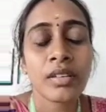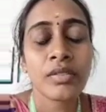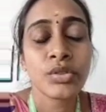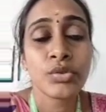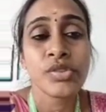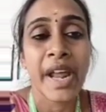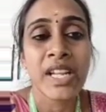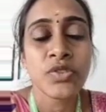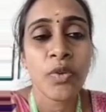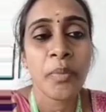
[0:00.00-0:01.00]
to
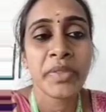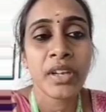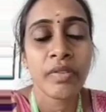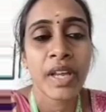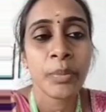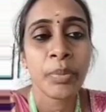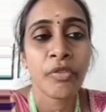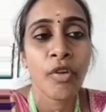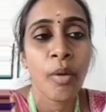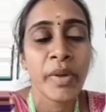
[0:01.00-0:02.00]
transform the query
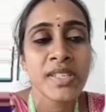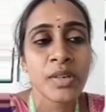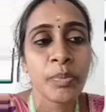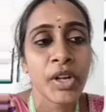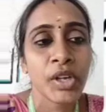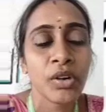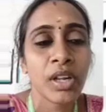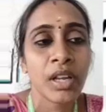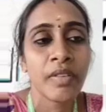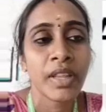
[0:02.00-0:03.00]
performance, and
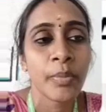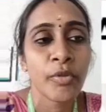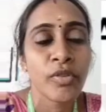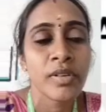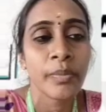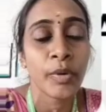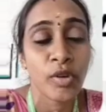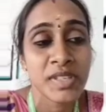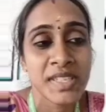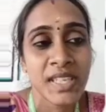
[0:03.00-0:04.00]
particularly when the
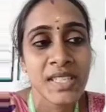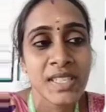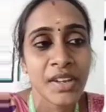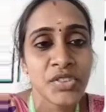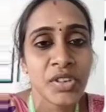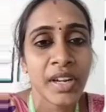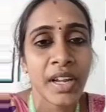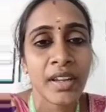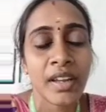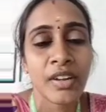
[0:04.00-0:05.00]
processing structured
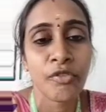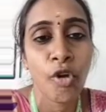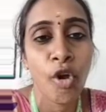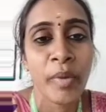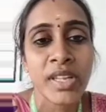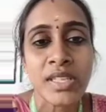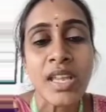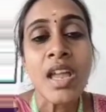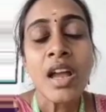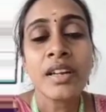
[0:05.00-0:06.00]
data in formats
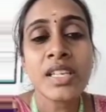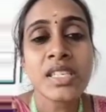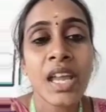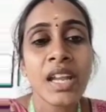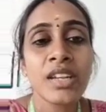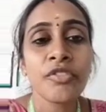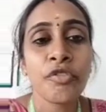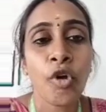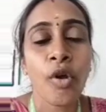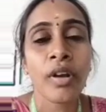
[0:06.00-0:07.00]
designed
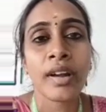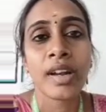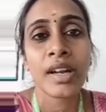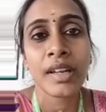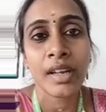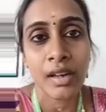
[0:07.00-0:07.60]
for analytical